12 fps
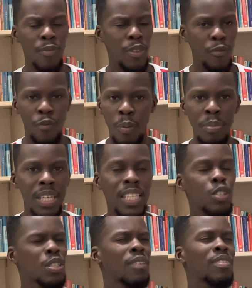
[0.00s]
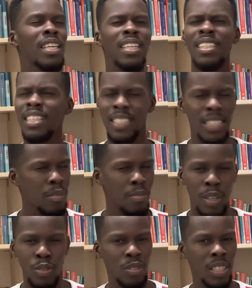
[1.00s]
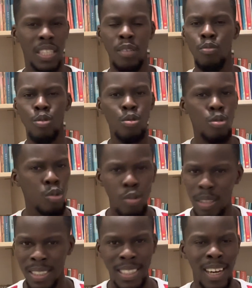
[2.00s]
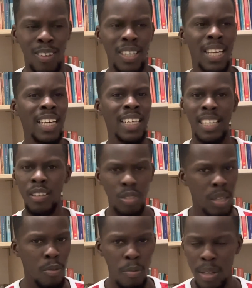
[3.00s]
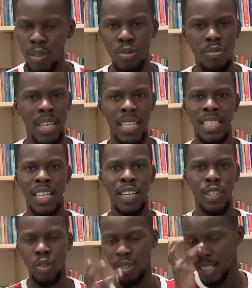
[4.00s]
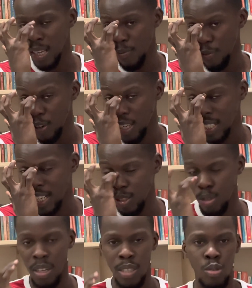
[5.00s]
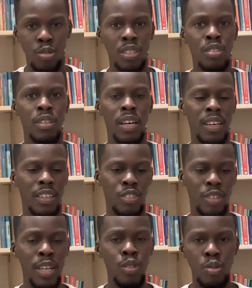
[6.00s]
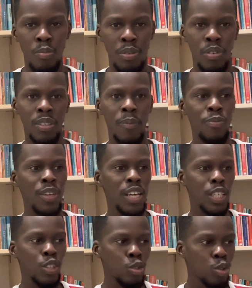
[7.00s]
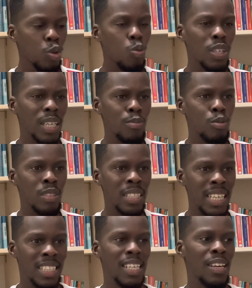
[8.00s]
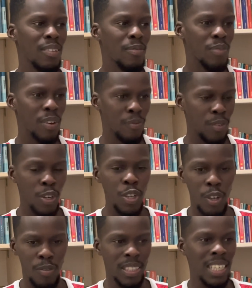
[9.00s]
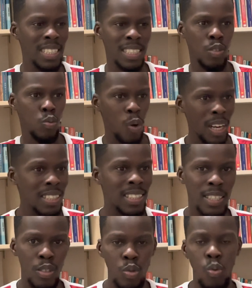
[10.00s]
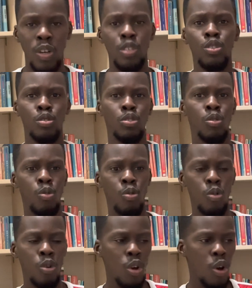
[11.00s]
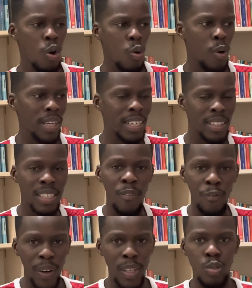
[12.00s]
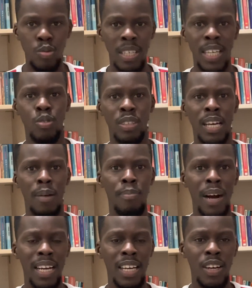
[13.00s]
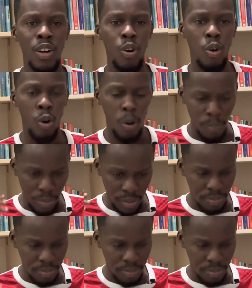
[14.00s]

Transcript: For me, they should have taken the steam out of the game, slow it down, kill the momentum that Nottingham Forest are trying to build. You don't want them to get a flurry of chances, one chance or one shot or goal, where the fans will get on their back or